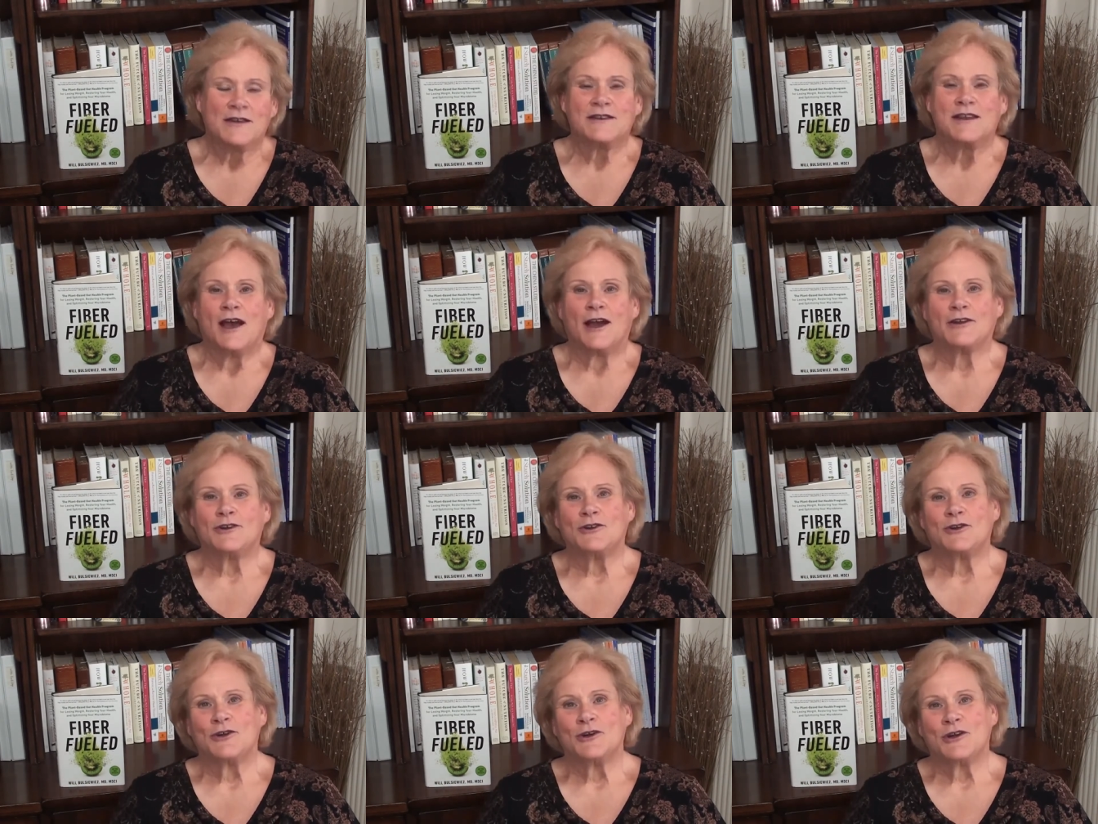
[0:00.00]

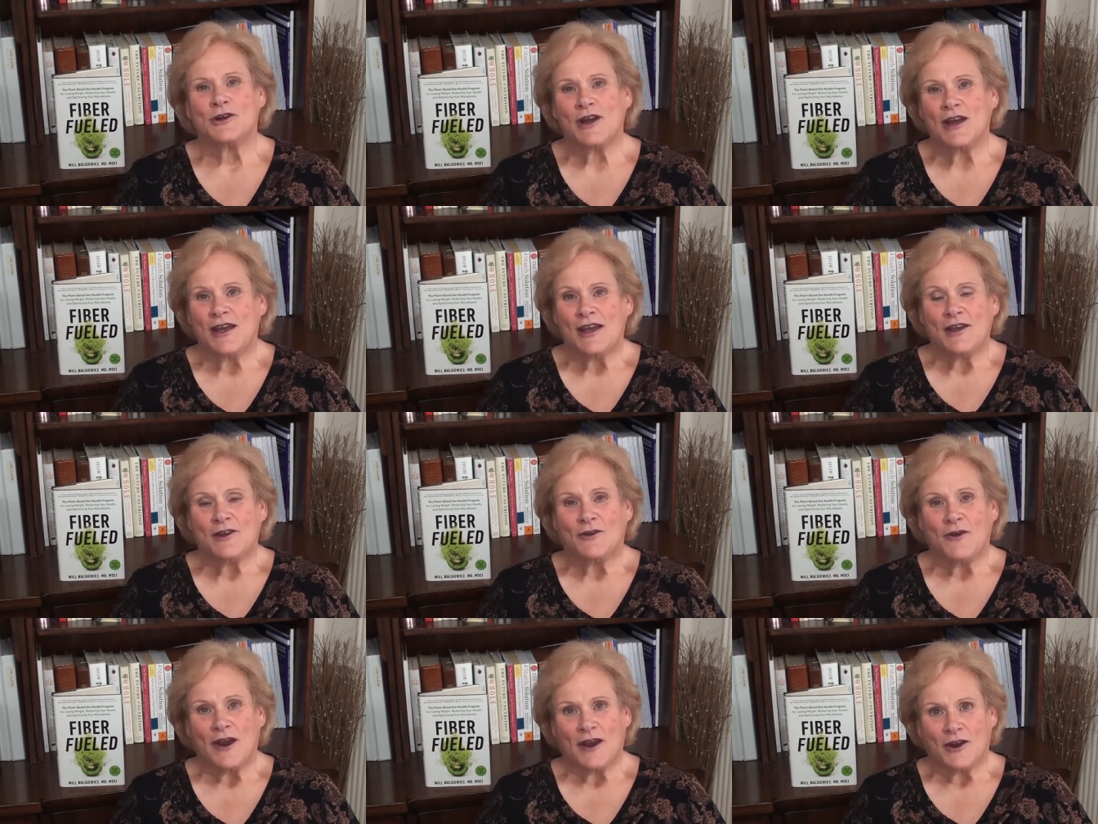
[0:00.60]
Dr.
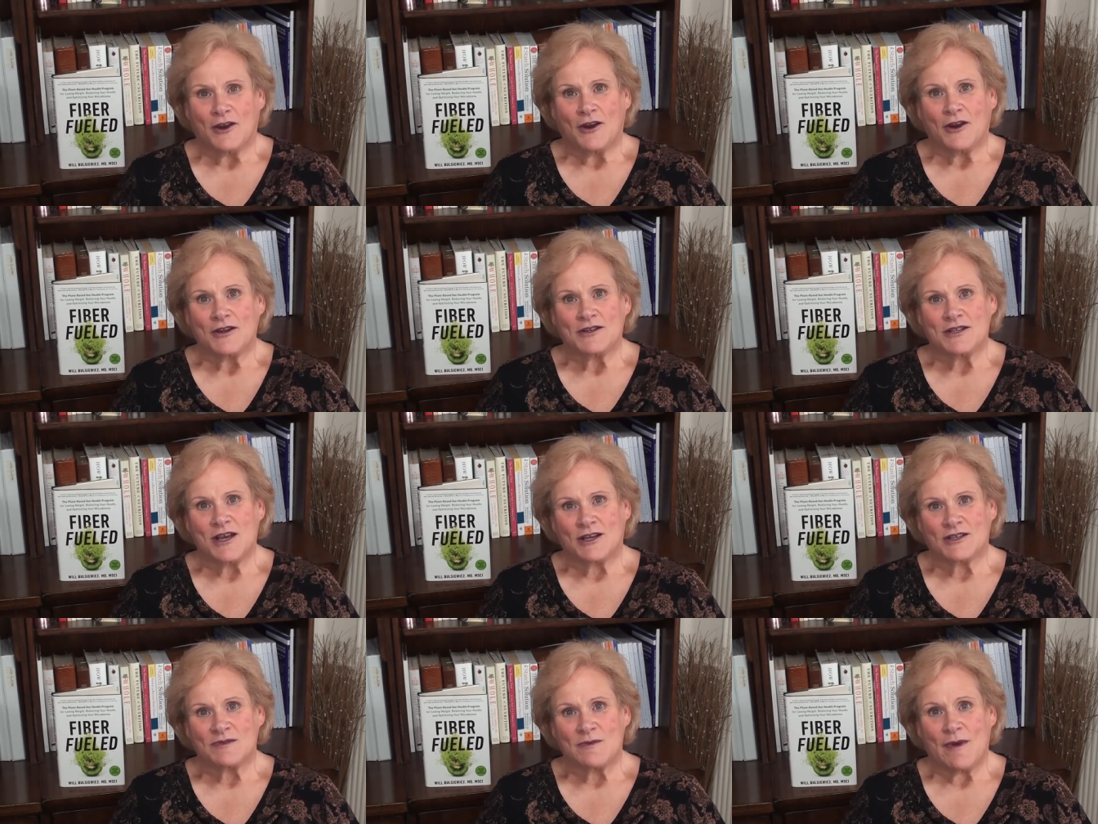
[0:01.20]
Greger
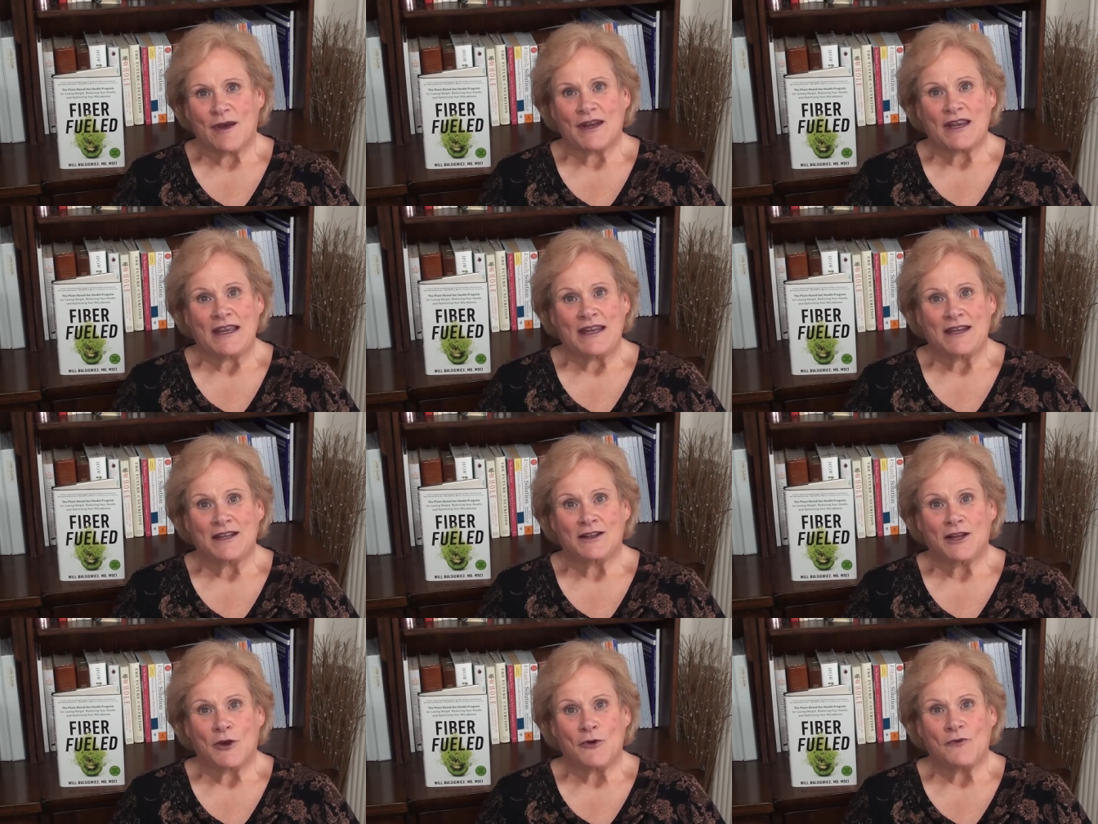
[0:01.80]
talks about
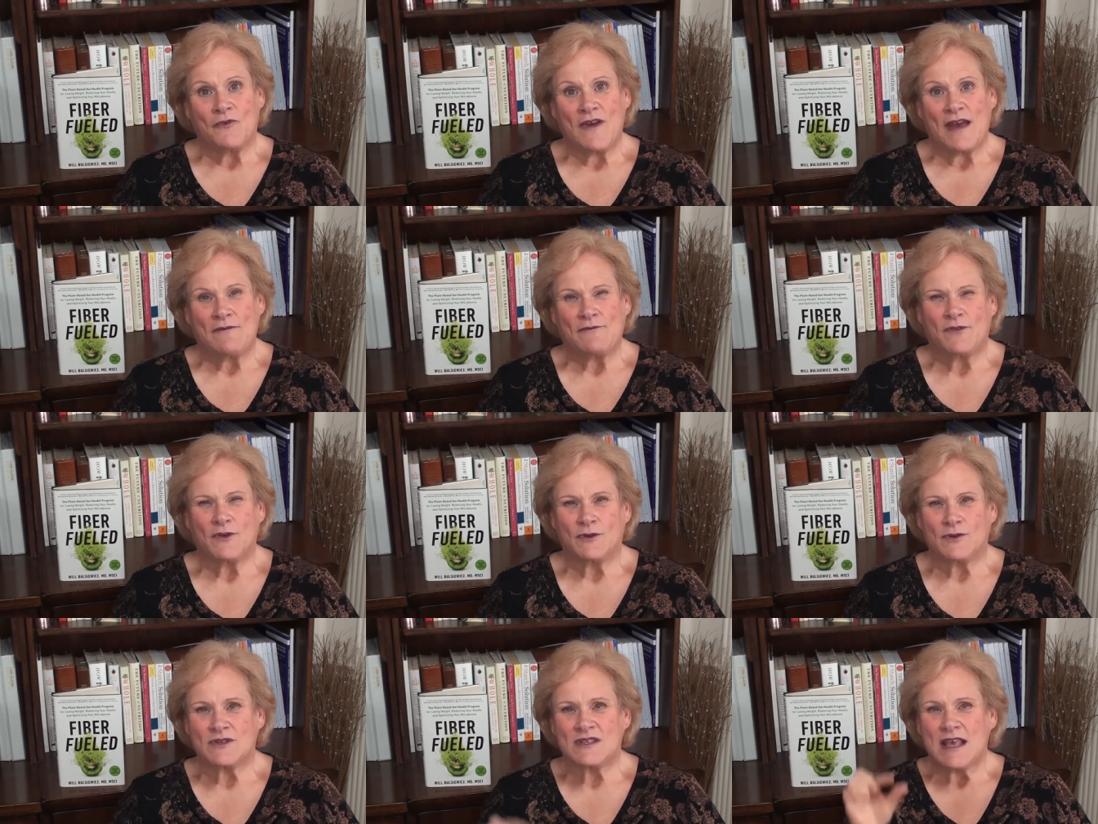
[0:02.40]
eating low fat
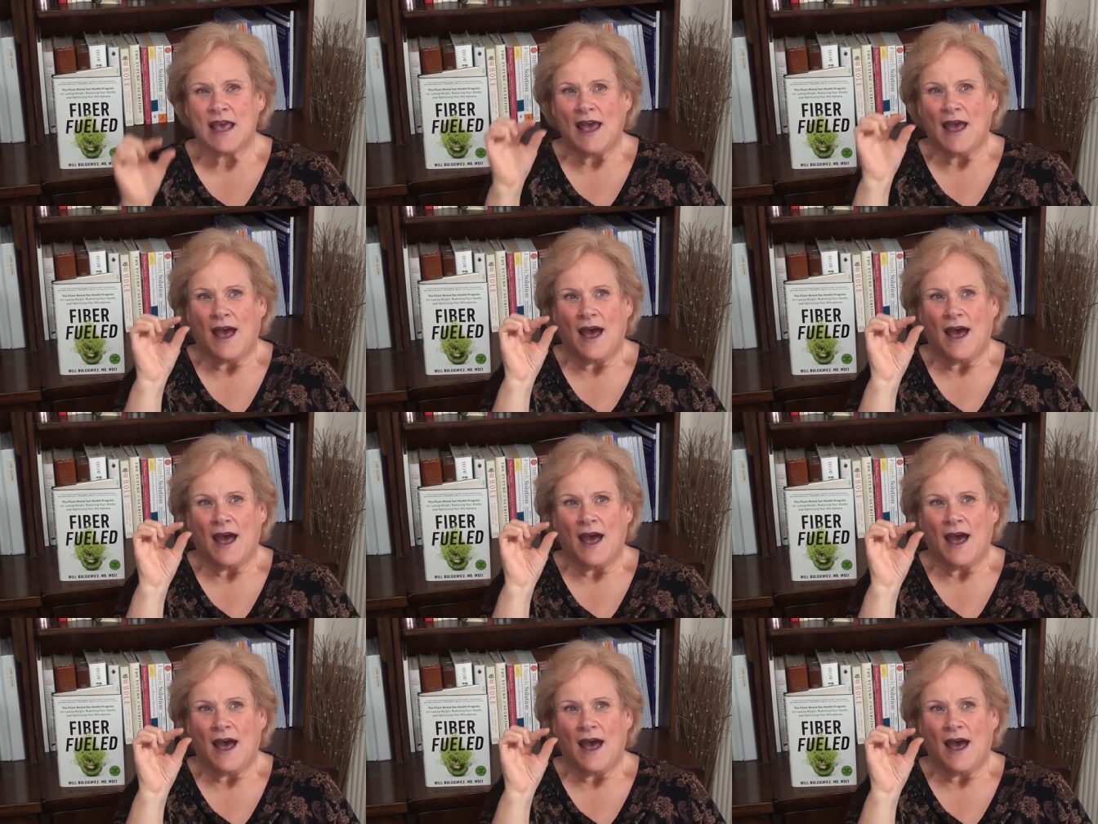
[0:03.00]
foods.